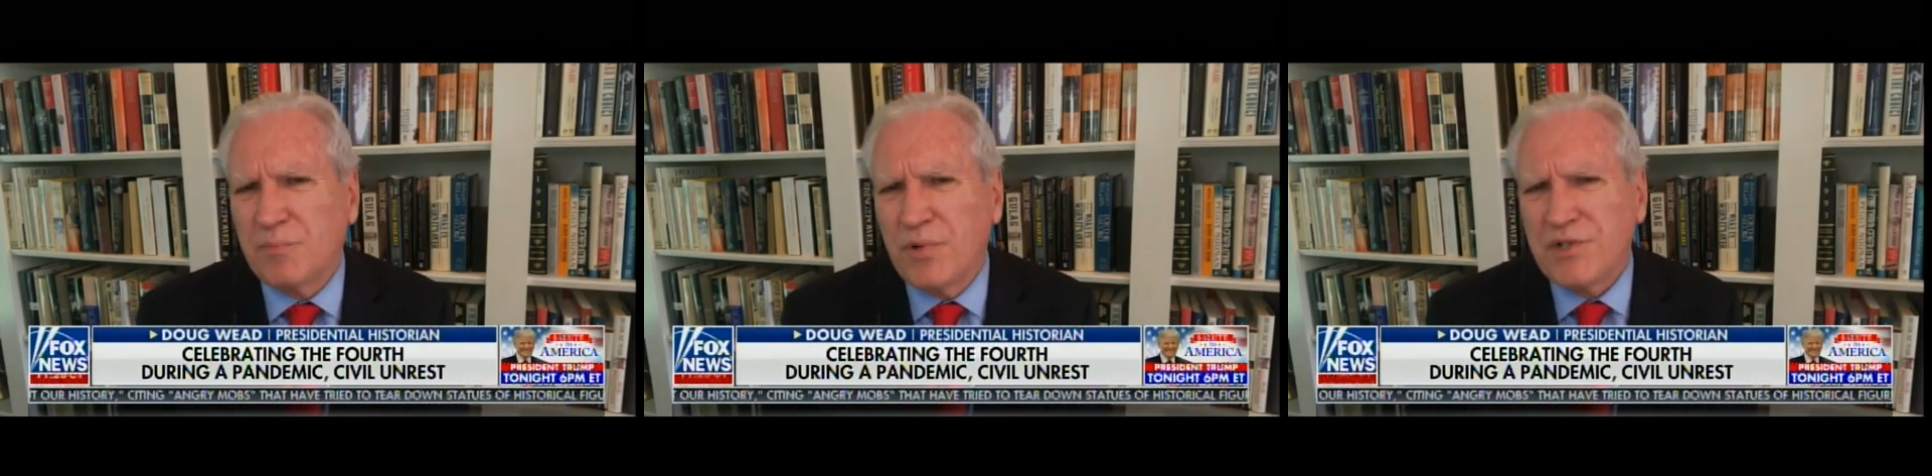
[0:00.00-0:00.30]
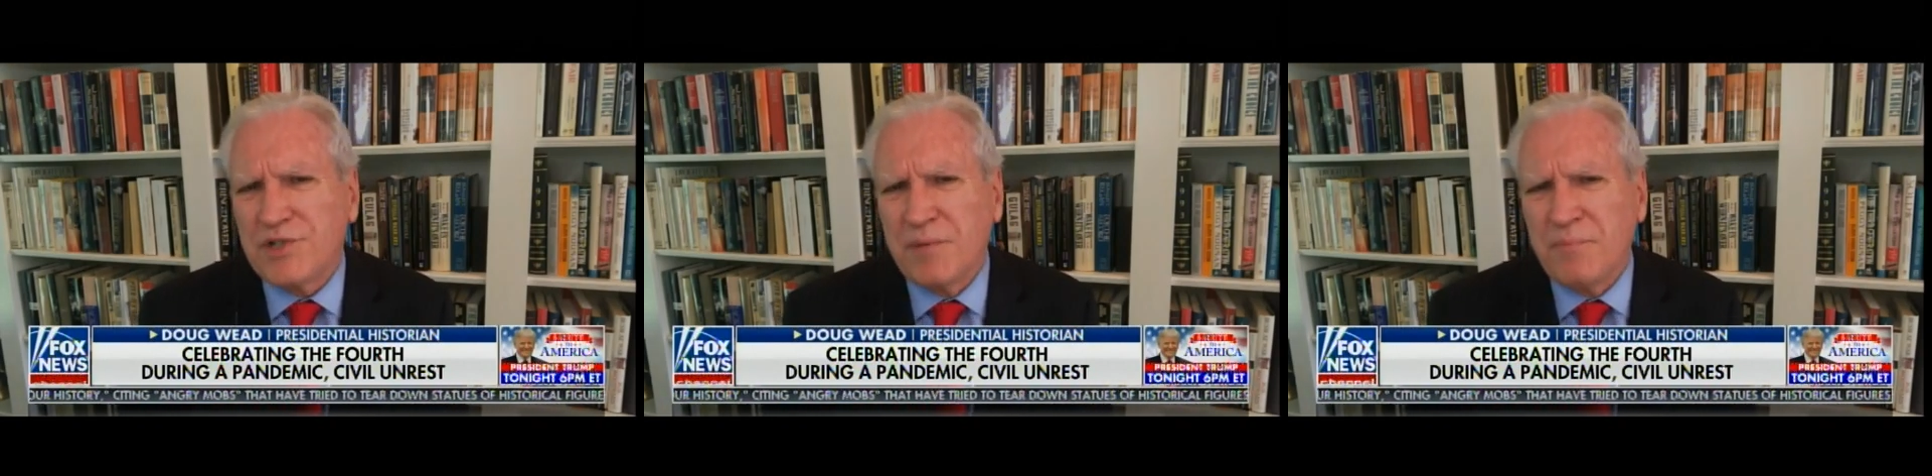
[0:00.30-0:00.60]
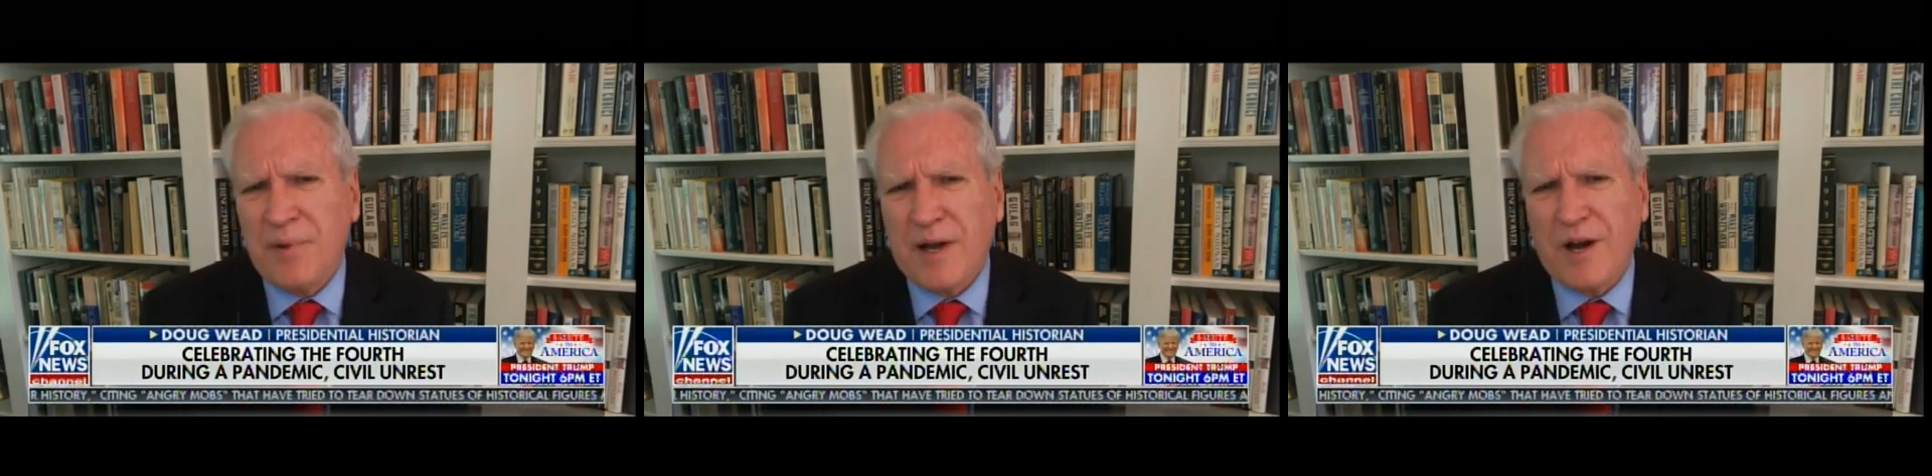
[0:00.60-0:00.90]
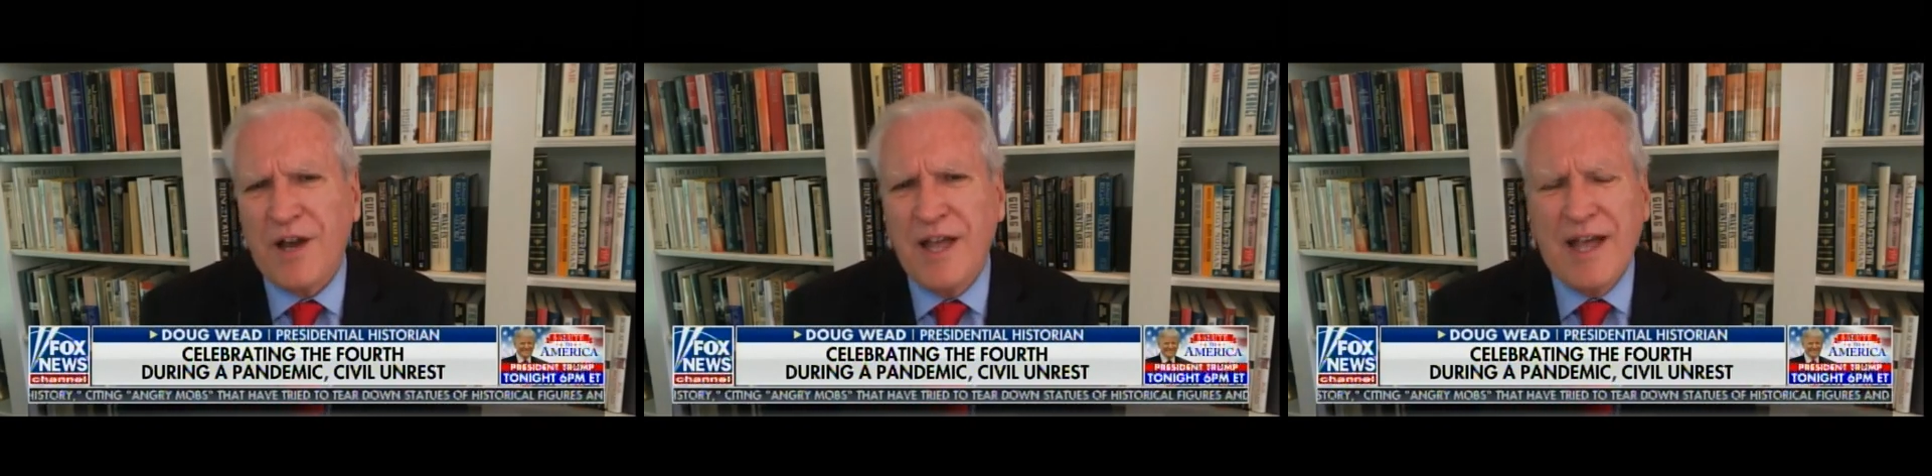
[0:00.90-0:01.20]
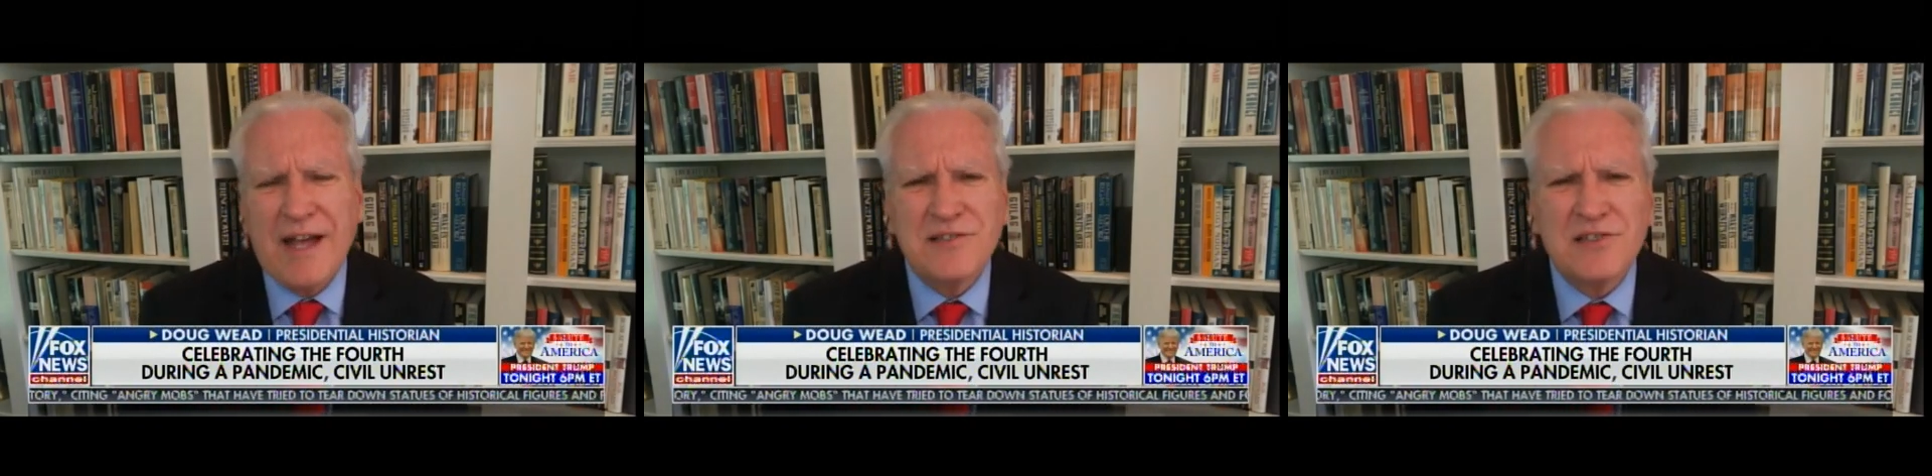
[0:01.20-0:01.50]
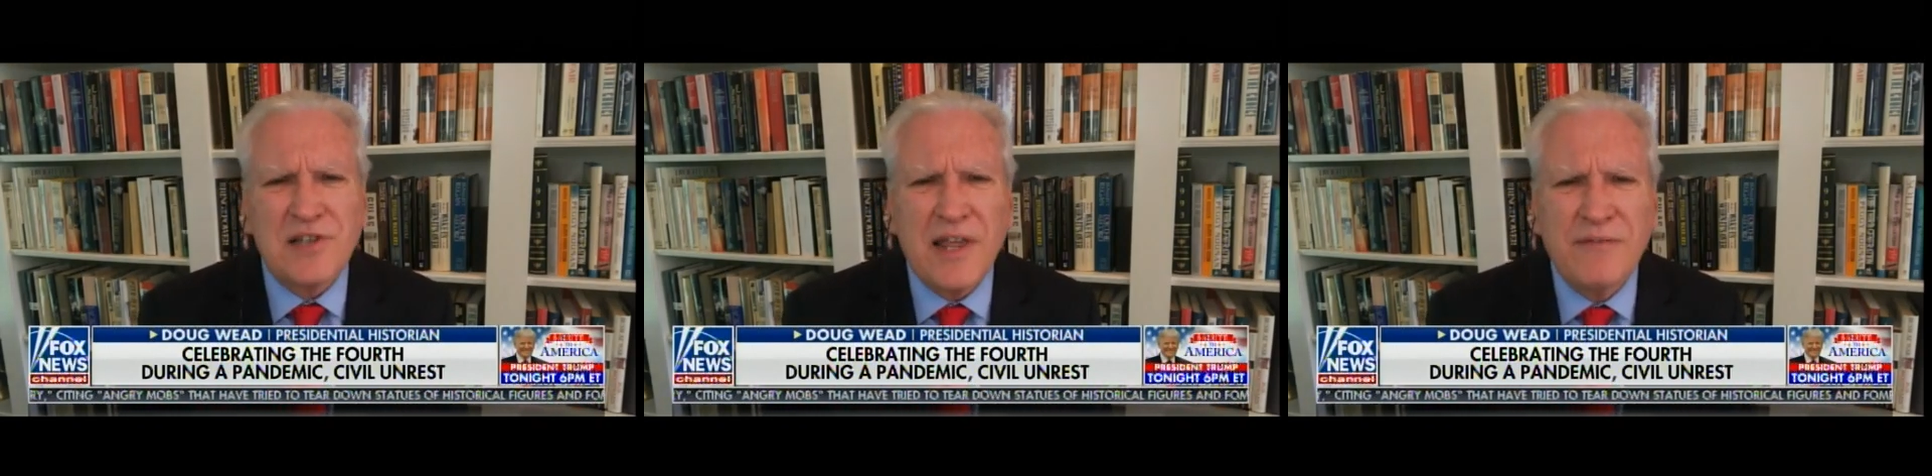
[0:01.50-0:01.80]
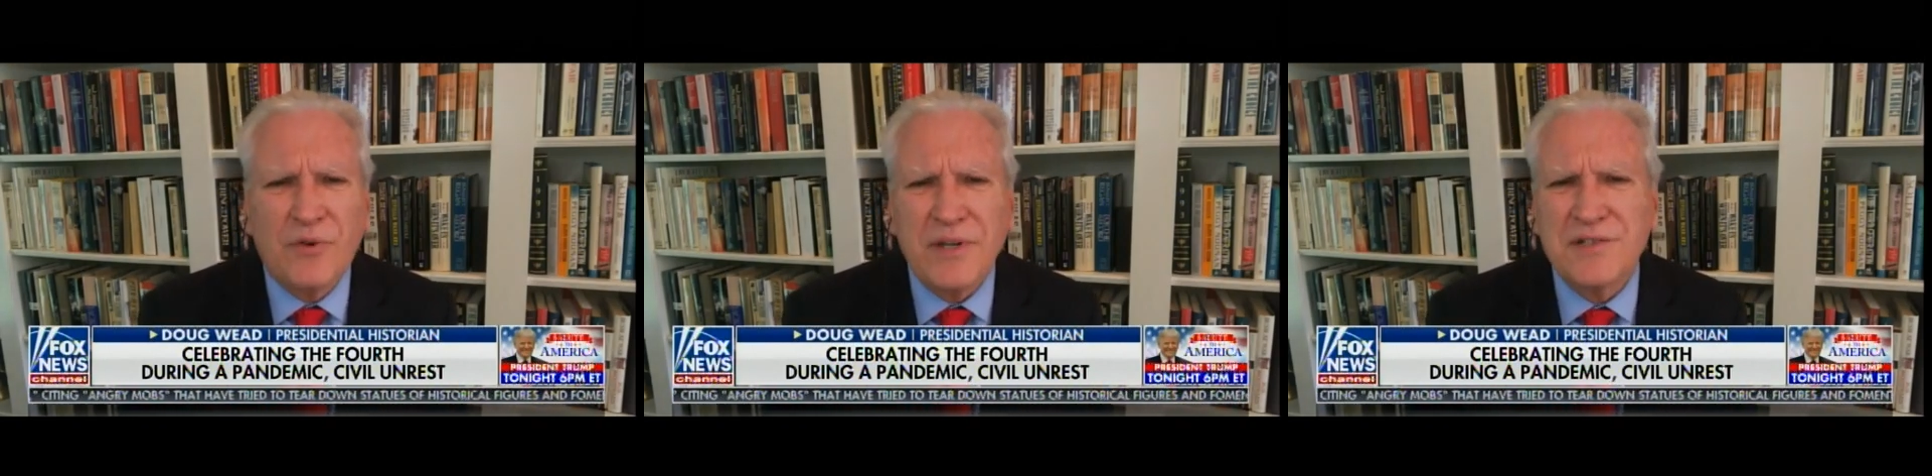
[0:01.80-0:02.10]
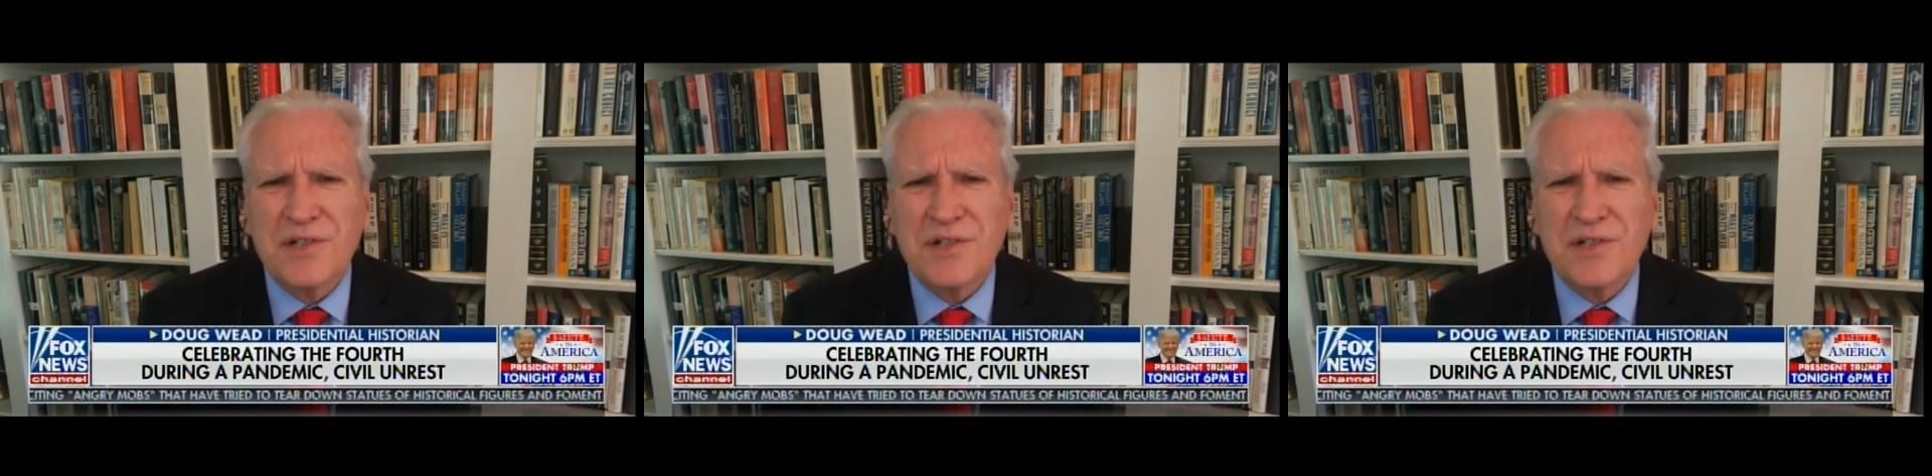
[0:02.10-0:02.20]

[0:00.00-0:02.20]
The British Empire had slavery